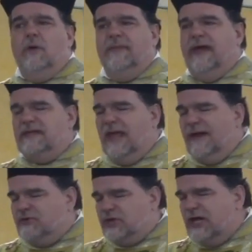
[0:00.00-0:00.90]
when that
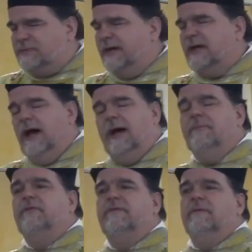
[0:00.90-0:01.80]
day of judgment
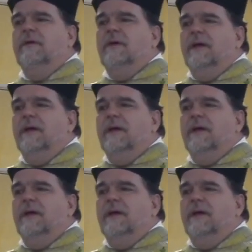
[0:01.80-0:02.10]
comes,